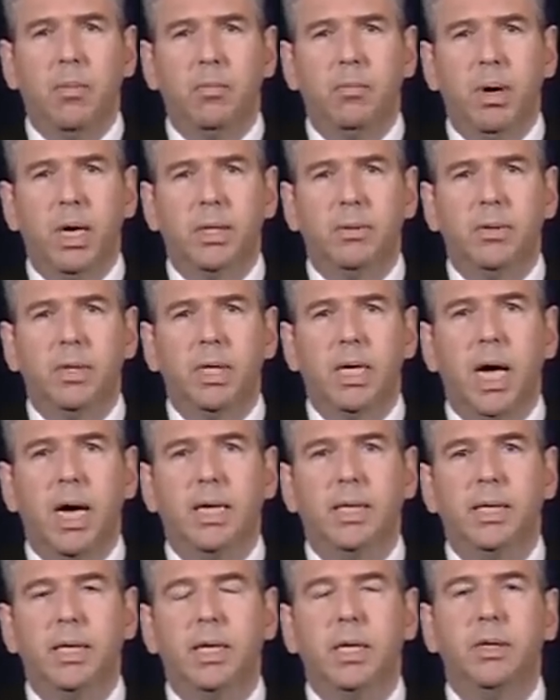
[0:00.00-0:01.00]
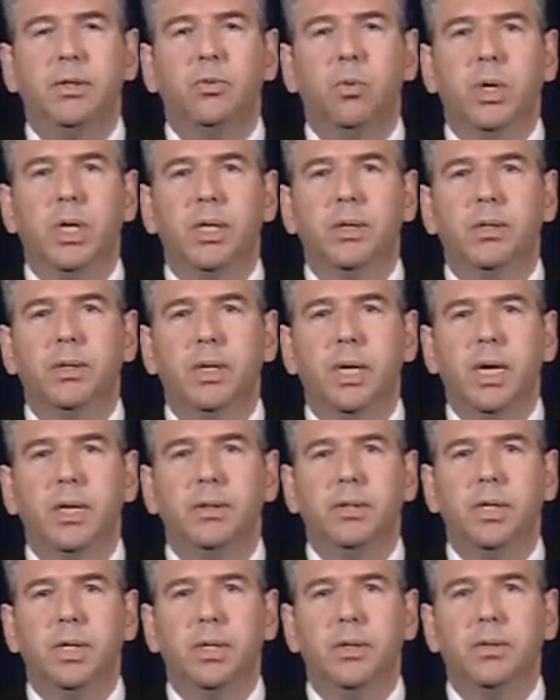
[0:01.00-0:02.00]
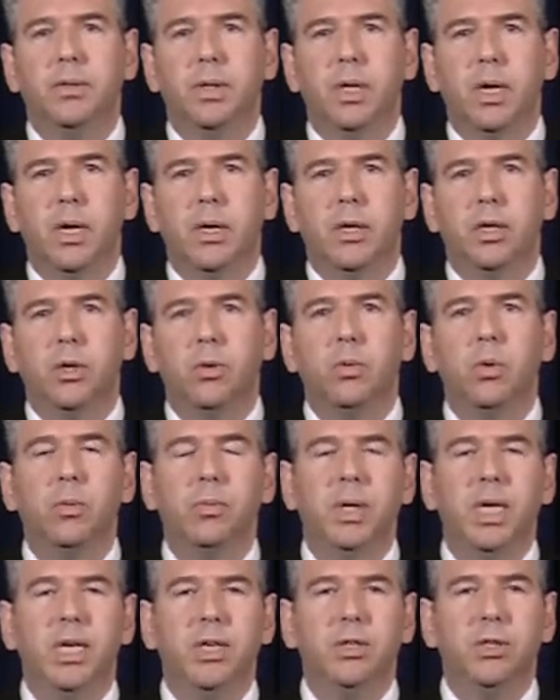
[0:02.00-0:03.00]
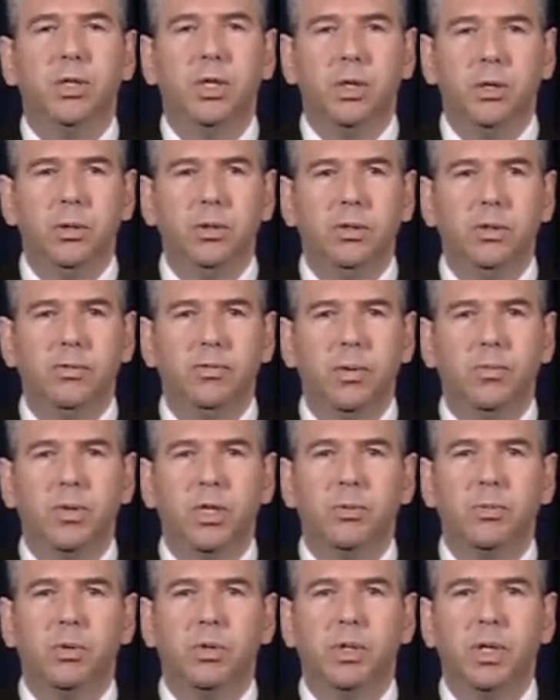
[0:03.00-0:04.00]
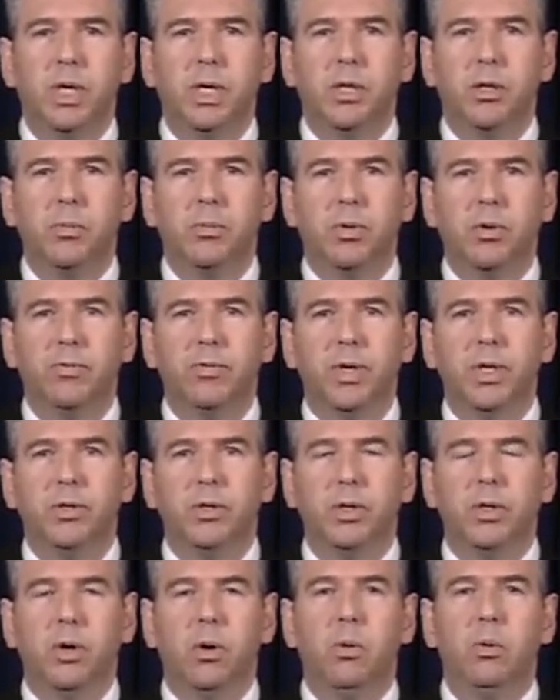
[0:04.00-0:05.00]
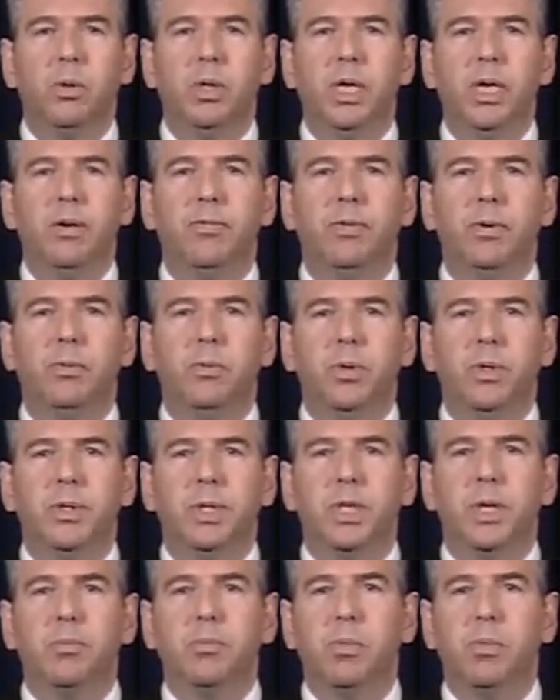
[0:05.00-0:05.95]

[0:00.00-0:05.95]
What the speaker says: But the idea is what it says is you will be excused from this particular provision only if it was an